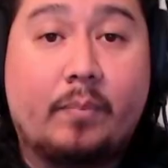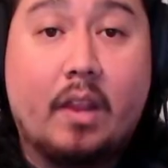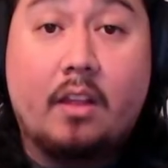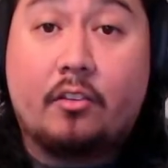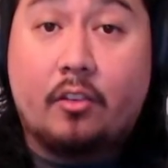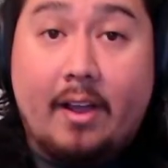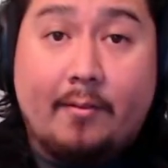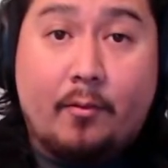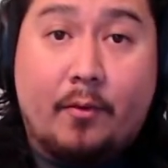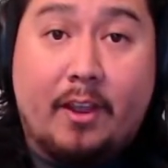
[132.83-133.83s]
So you'll have to
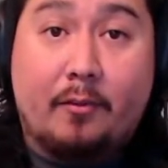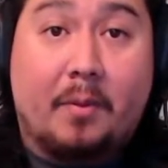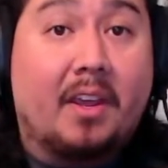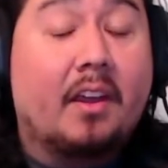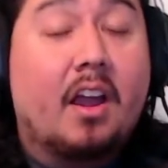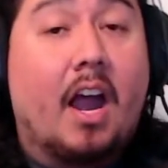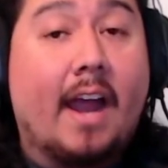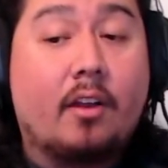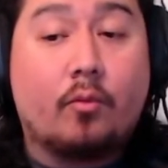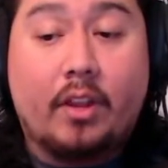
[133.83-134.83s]
forgive me. I
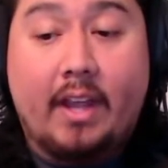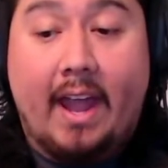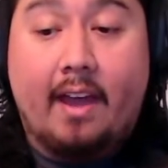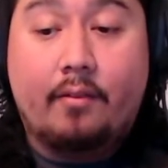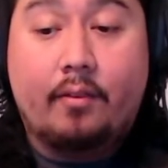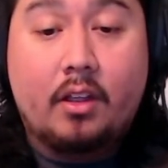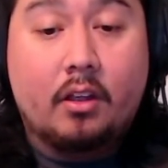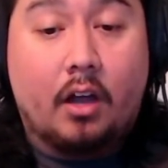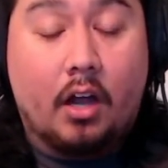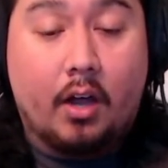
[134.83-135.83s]
don't really have
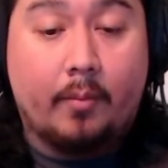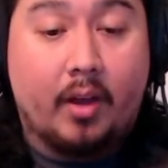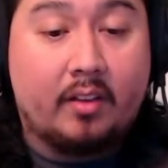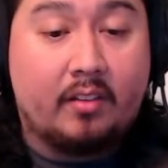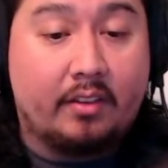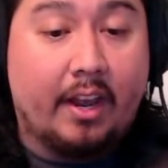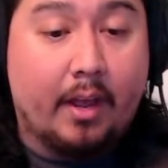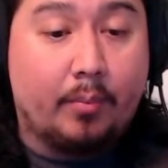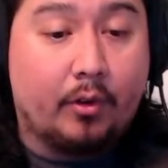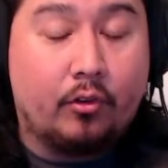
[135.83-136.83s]
a
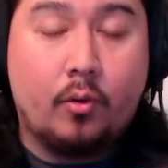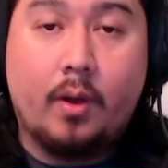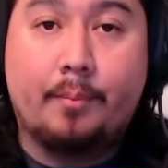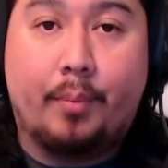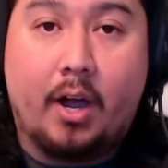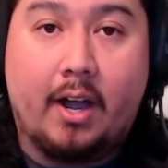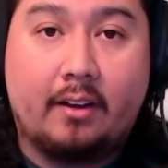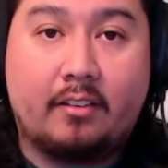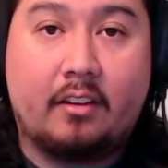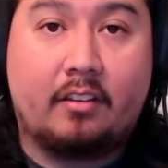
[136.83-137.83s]
setup to
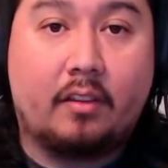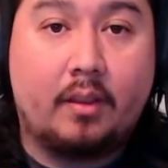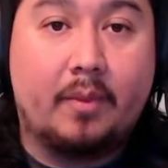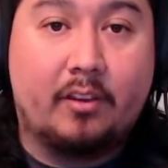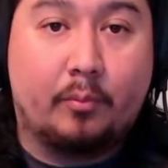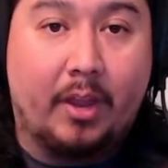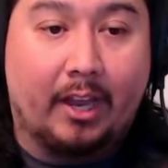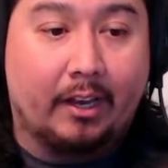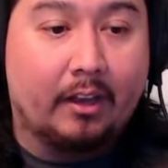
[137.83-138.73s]
unbox something this big.